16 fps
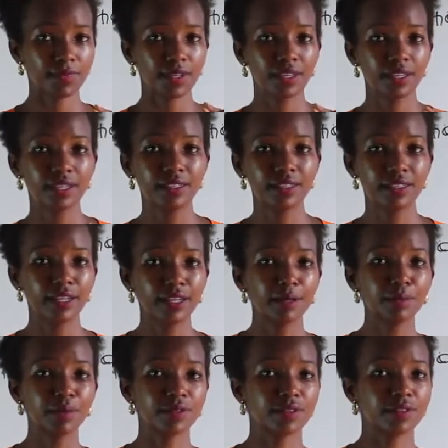it
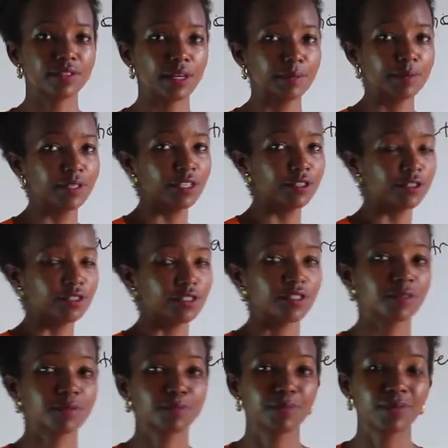enables germination.
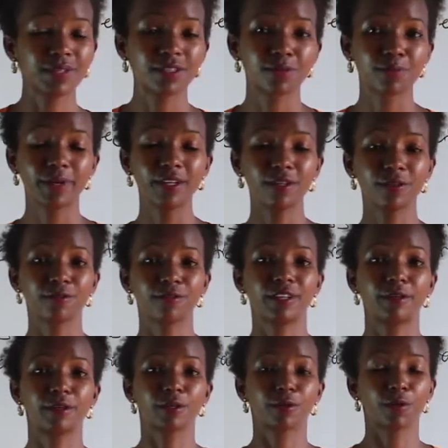It's part of
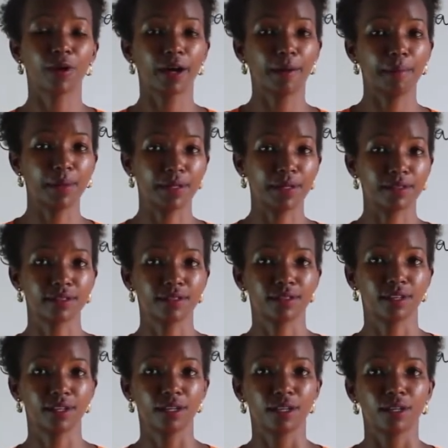the requirements
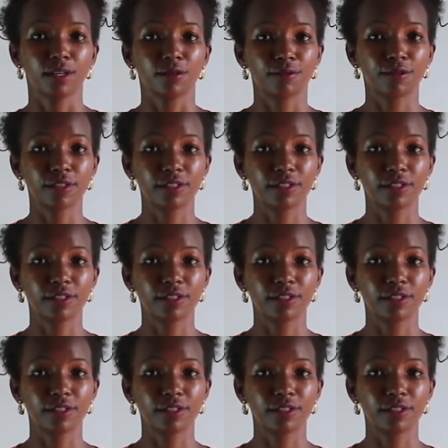for